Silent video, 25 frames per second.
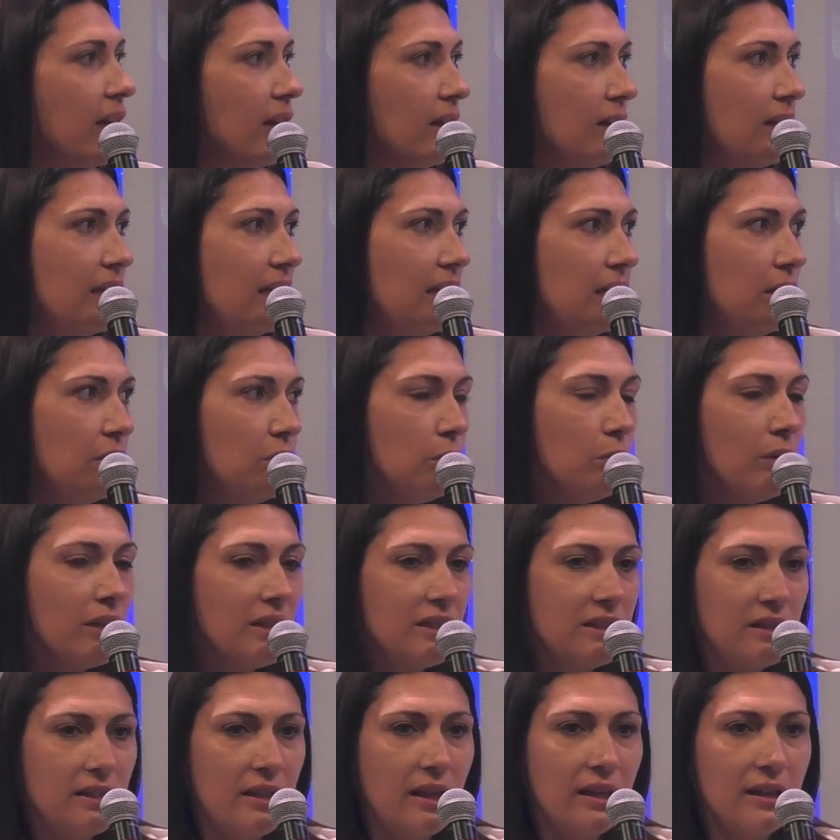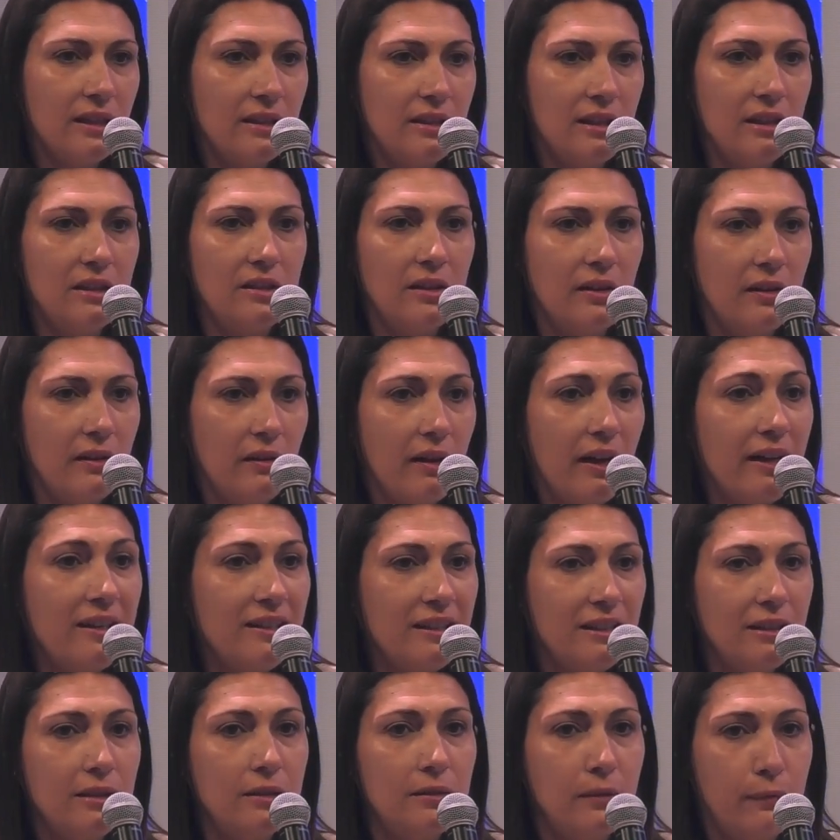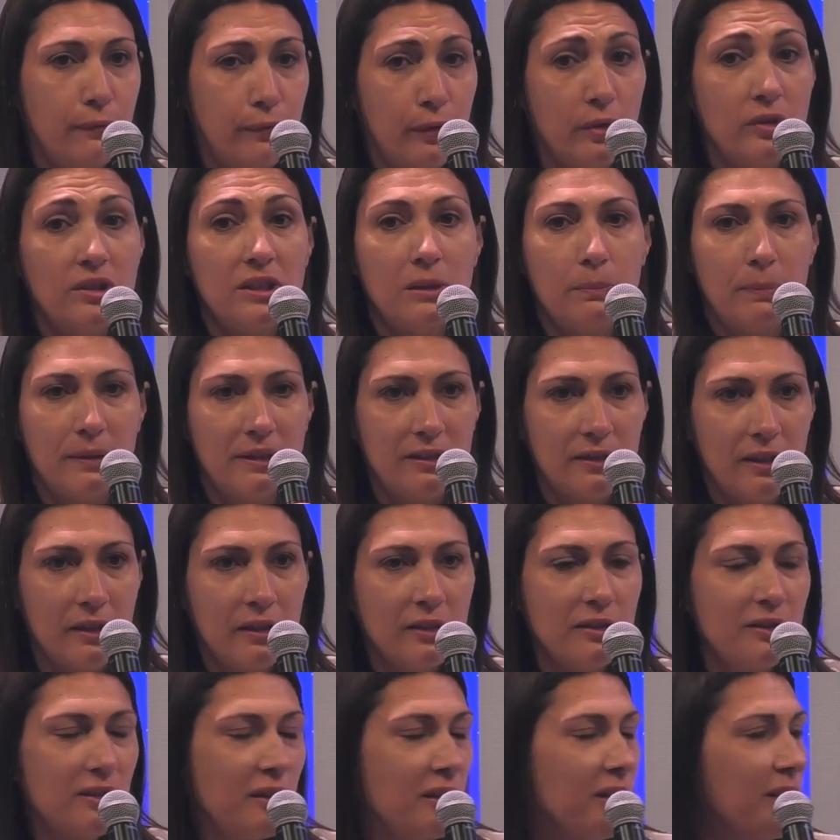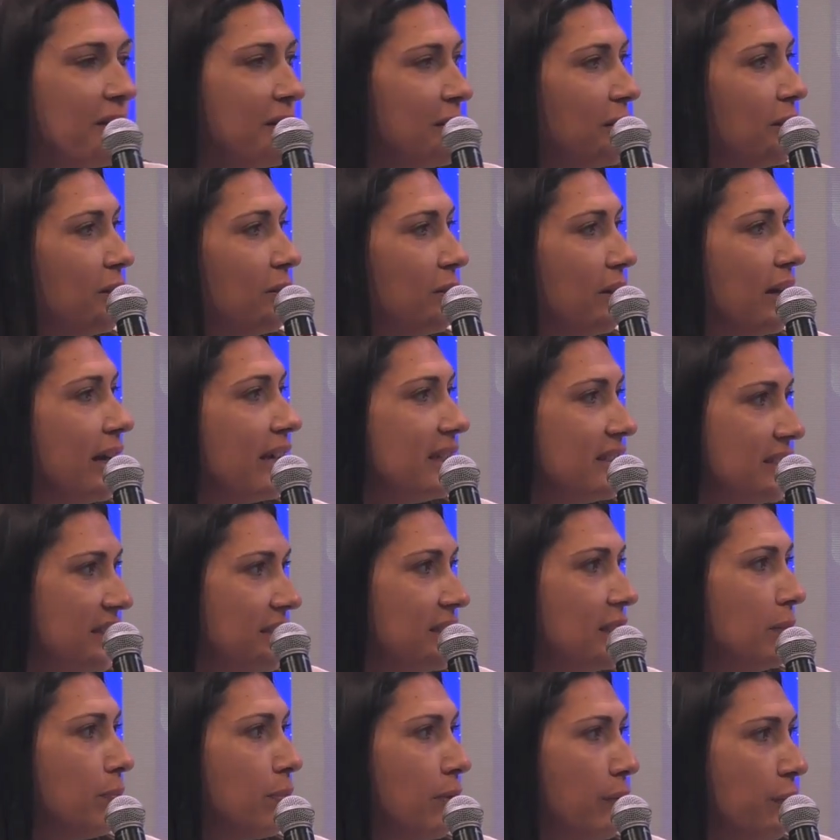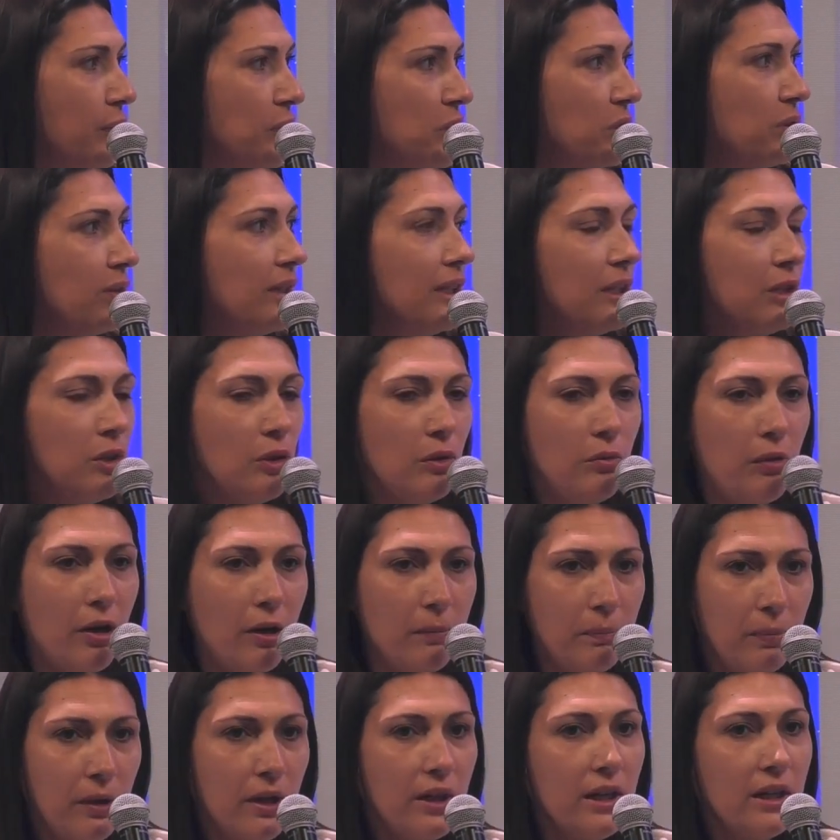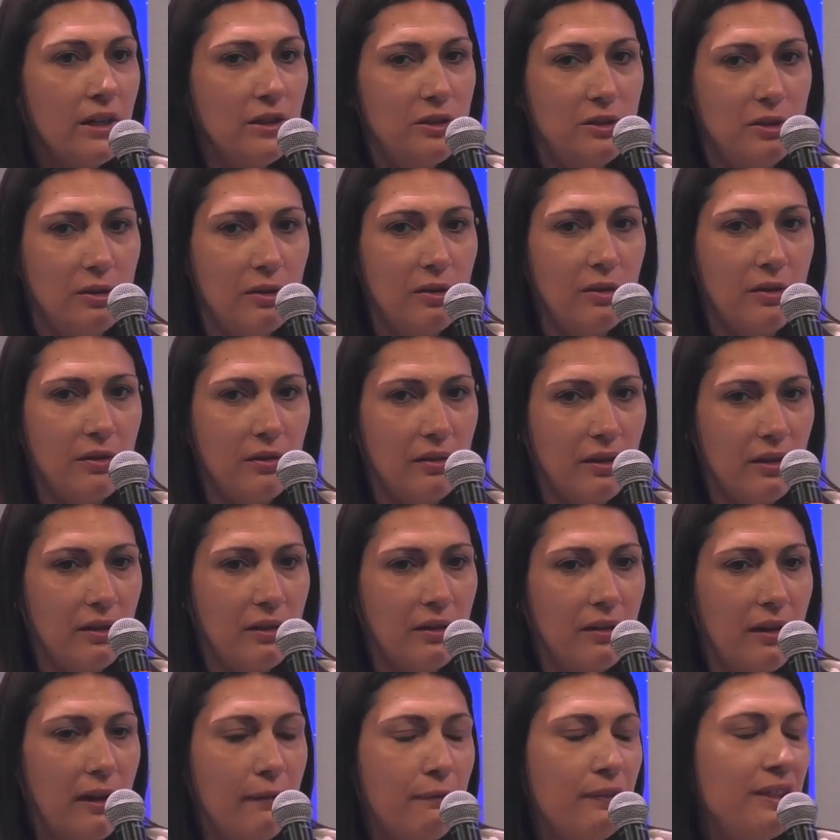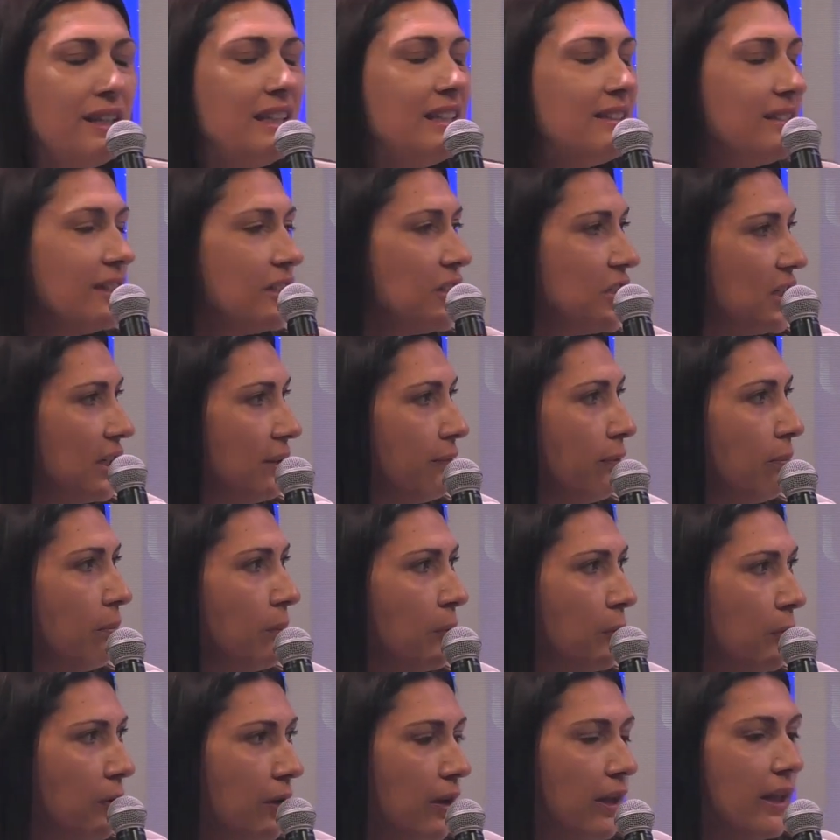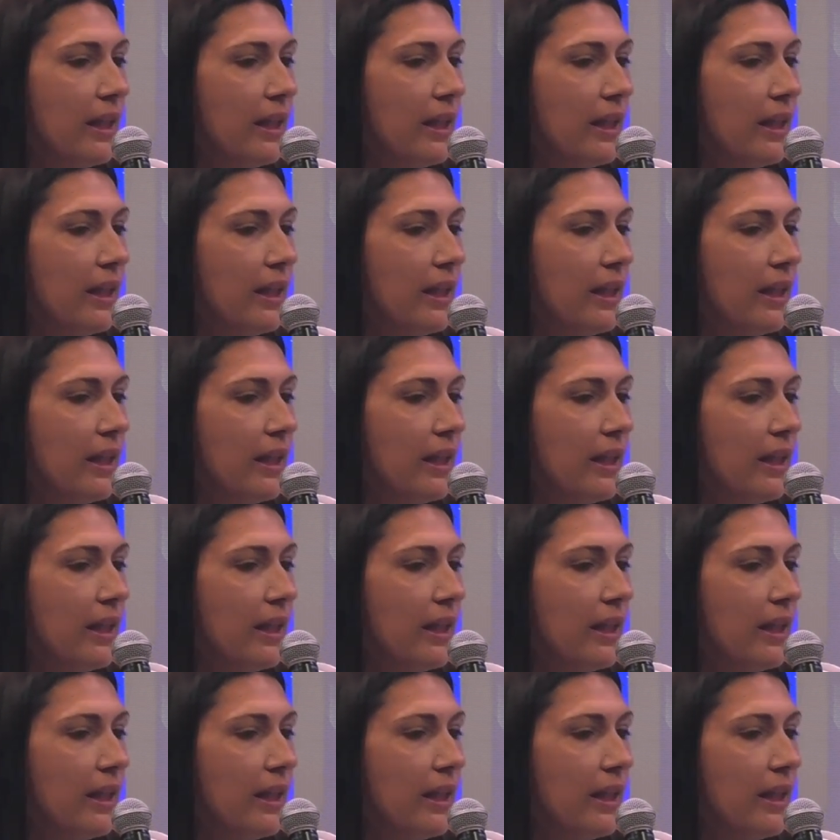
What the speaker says: EU has targeted at least 30% ICT professional in Europe. So I think it's achievable.